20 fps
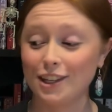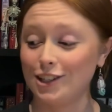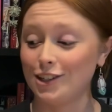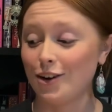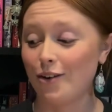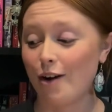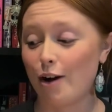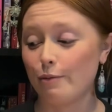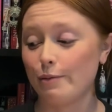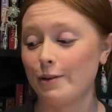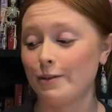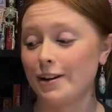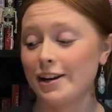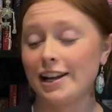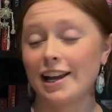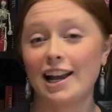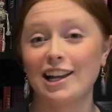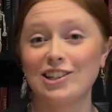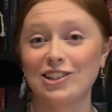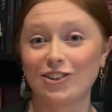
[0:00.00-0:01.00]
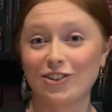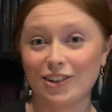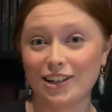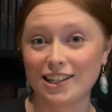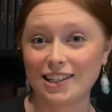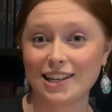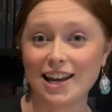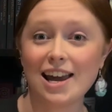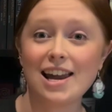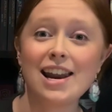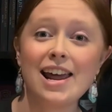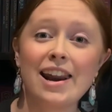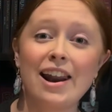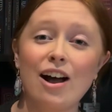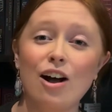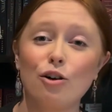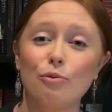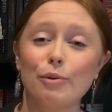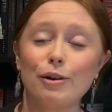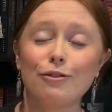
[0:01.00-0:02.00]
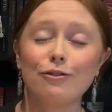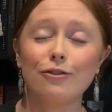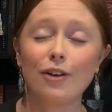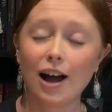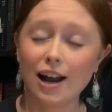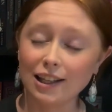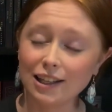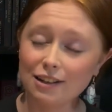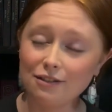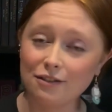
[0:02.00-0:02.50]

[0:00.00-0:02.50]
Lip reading: so I'll be reading As Good as Dead, and I'll be finally